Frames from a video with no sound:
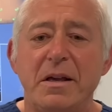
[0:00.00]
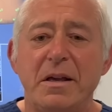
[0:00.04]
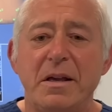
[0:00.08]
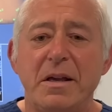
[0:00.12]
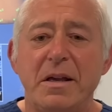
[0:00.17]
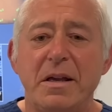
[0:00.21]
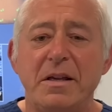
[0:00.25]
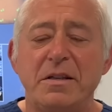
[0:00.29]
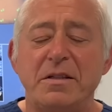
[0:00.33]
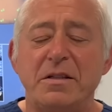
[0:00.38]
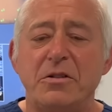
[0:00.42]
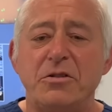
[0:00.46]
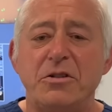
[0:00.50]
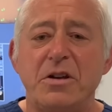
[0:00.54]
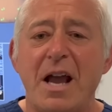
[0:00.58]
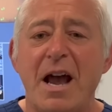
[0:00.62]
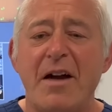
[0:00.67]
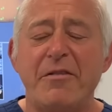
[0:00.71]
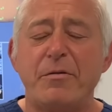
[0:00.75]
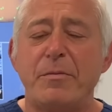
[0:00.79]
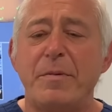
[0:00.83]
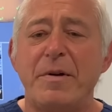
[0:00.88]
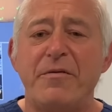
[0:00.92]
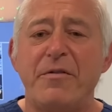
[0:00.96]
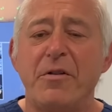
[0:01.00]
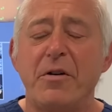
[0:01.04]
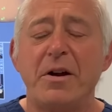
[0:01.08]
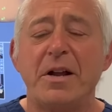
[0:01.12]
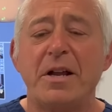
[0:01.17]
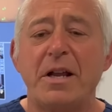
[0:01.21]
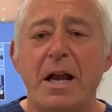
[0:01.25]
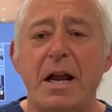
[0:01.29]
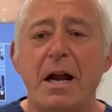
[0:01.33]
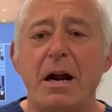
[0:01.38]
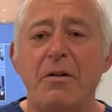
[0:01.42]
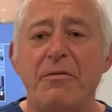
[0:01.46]
is that you have to be very
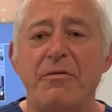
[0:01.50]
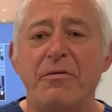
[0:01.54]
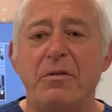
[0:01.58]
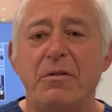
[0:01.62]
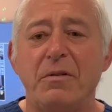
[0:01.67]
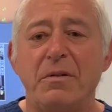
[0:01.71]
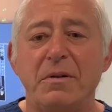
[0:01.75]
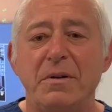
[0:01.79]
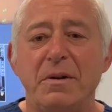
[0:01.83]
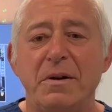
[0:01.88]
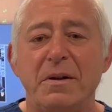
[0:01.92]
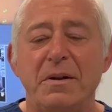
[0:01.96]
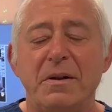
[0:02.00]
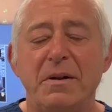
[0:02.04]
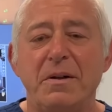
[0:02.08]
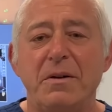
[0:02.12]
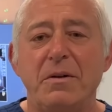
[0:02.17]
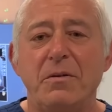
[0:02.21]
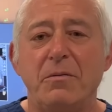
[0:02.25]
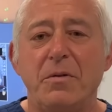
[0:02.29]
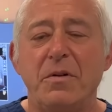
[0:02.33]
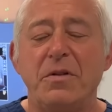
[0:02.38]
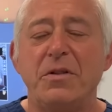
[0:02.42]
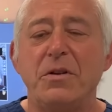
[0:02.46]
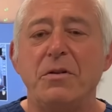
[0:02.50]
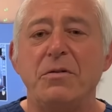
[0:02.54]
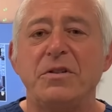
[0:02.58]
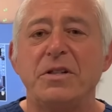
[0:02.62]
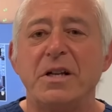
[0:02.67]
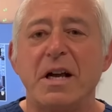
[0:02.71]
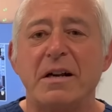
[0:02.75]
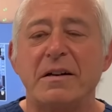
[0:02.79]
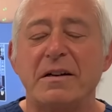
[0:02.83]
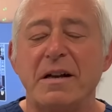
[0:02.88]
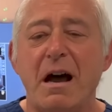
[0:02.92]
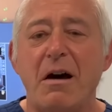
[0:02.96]
careful with new
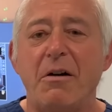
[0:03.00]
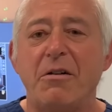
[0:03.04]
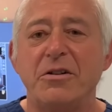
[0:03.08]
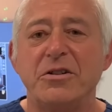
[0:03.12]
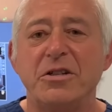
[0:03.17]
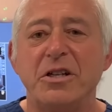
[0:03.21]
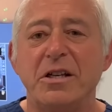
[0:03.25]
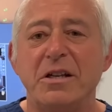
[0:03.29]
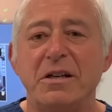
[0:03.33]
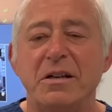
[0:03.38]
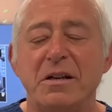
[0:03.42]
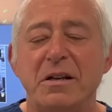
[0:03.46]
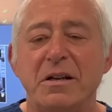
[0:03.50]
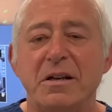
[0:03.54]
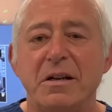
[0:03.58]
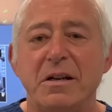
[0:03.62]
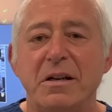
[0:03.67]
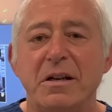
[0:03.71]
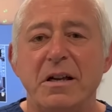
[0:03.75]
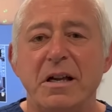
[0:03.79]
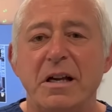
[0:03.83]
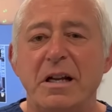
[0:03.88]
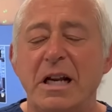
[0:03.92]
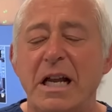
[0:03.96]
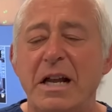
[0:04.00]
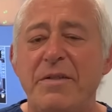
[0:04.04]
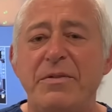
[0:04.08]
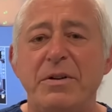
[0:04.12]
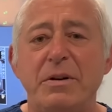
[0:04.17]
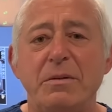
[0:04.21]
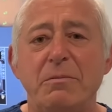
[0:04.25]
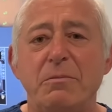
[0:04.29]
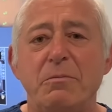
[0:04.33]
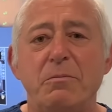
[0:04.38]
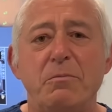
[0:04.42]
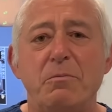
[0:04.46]
technology and
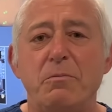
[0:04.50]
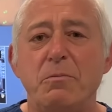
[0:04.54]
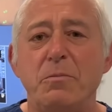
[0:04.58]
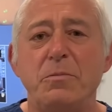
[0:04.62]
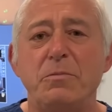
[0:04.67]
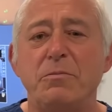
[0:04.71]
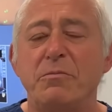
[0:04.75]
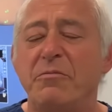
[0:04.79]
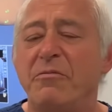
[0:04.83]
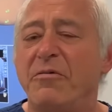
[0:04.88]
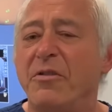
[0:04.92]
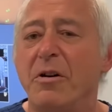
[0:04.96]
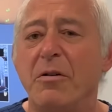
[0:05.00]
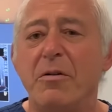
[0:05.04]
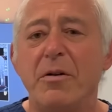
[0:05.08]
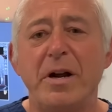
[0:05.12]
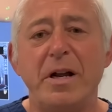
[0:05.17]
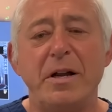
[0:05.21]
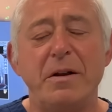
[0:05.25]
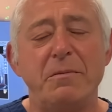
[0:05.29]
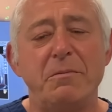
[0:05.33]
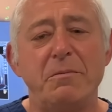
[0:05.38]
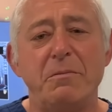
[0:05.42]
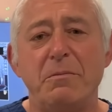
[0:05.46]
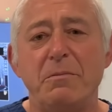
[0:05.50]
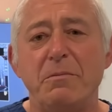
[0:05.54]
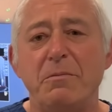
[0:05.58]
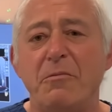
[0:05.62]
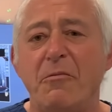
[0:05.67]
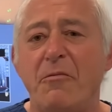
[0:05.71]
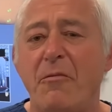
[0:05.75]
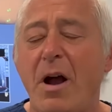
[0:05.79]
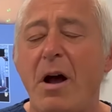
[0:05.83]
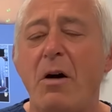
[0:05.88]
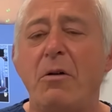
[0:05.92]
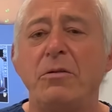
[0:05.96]
even very
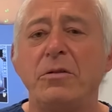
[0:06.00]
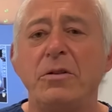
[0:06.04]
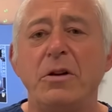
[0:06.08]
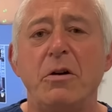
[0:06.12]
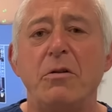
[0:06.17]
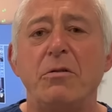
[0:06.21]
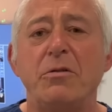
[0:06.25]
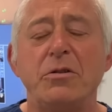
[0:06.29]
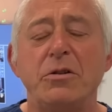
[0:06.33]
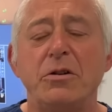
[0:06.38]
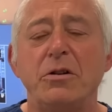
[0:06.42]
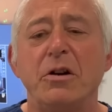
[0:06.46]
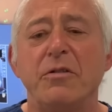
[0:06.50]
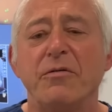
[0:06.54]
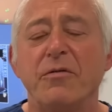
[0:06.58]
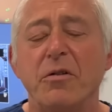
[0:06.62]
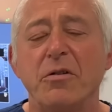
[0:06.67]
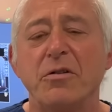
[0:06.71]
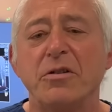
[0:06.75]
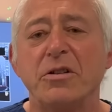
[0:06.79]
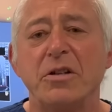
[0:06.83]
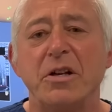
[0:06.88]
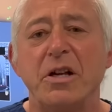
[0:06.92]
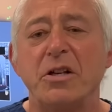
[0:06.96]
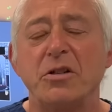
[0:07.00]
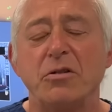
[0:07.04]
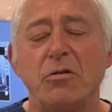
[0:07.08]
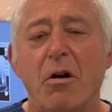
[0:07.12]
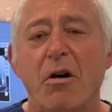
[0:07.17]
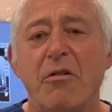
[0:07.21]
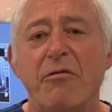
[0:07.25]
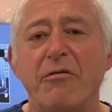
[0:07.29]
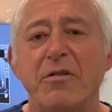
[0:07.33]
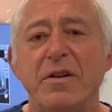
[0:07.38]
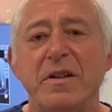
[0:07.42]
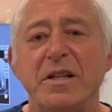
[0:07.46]
well known universities
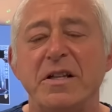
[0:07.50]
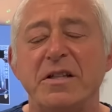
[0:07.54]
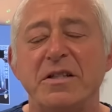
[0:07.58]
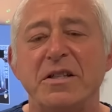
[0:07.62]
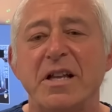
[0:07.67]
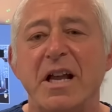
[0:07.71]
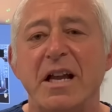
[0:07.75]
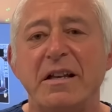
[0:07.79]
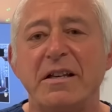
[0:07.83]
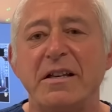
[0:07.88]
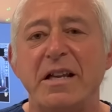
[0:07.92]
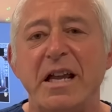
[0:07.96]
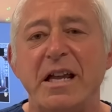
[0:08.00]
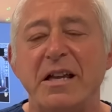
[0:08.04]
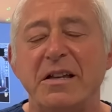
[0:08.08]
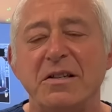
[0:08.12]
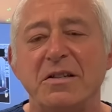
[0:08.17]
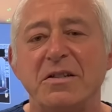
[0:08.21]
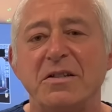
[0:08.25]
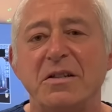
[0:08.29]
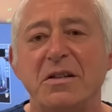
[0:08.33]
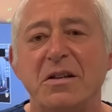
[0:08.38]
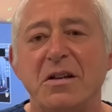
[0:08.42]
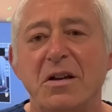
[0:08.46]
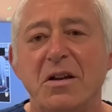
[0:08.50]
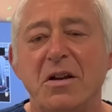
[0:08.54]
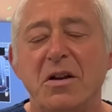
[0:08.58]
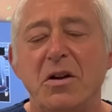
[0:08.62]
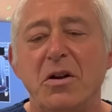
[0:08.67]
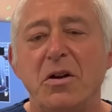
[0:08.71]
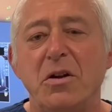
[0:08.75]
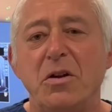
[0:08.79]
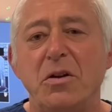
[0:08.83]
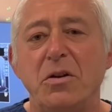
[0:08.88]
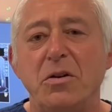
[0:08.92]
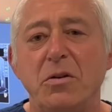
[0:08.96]
offering these techniques
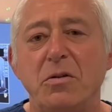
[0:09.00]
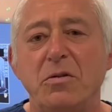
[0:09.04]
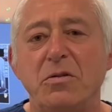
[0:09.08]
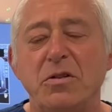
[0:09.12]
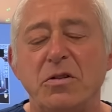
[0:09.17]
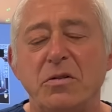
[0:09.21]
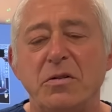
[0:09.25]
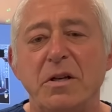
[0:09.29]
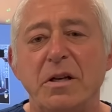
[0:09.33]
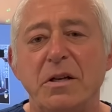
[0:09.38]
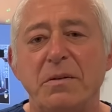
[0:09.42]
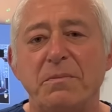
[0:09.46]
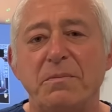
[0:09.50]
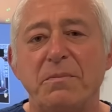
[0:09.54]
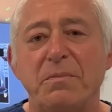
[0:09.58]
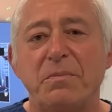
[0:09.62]
usually